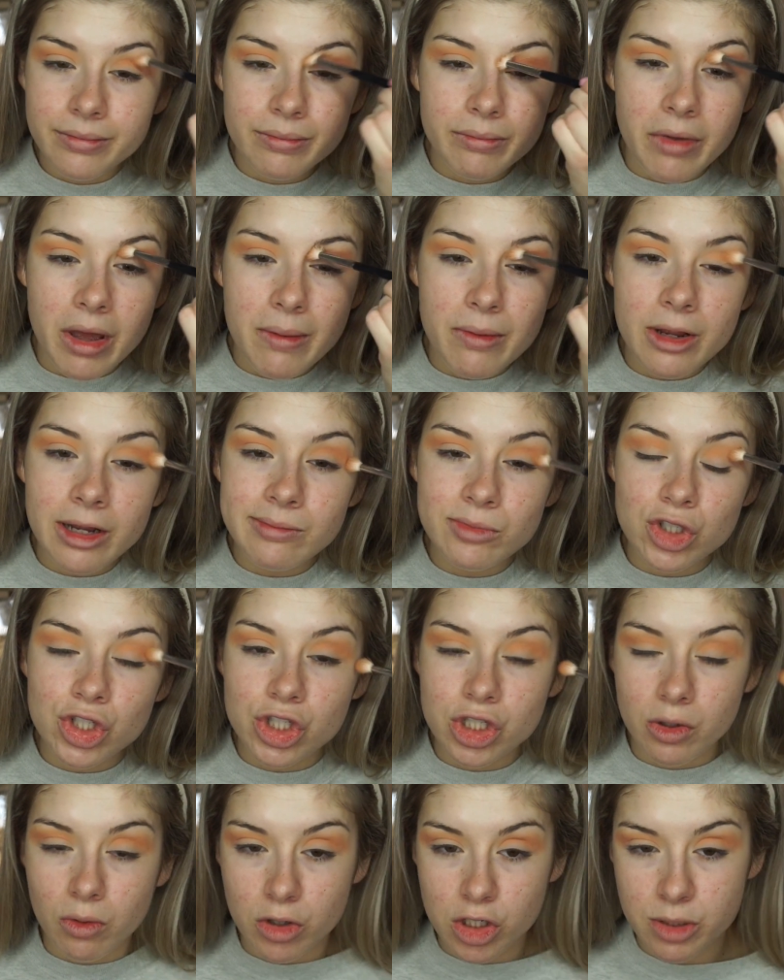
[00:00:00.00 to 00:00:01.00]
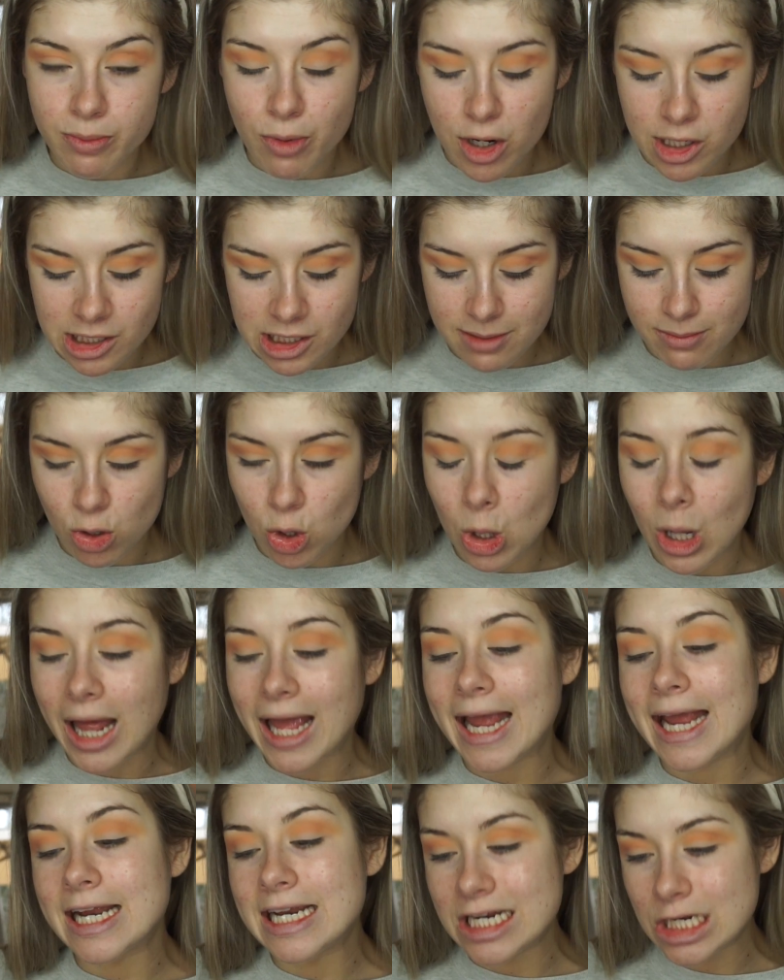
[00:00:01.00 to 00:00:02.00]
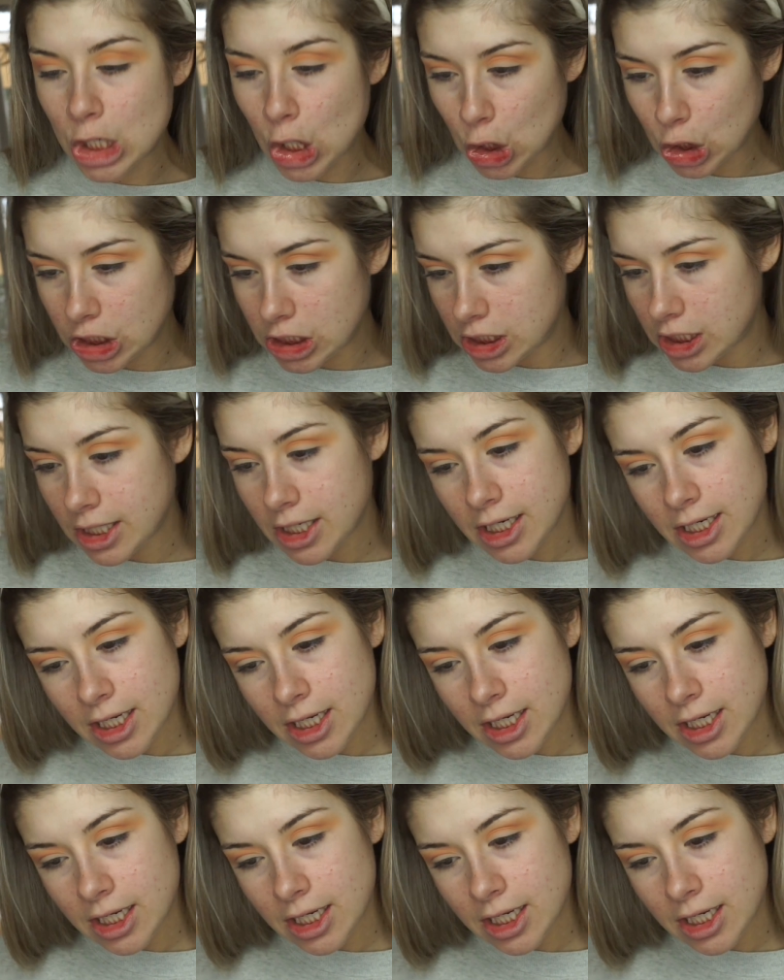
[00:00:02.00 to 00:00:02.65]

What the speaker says: Maybe I'm just a responsible adult.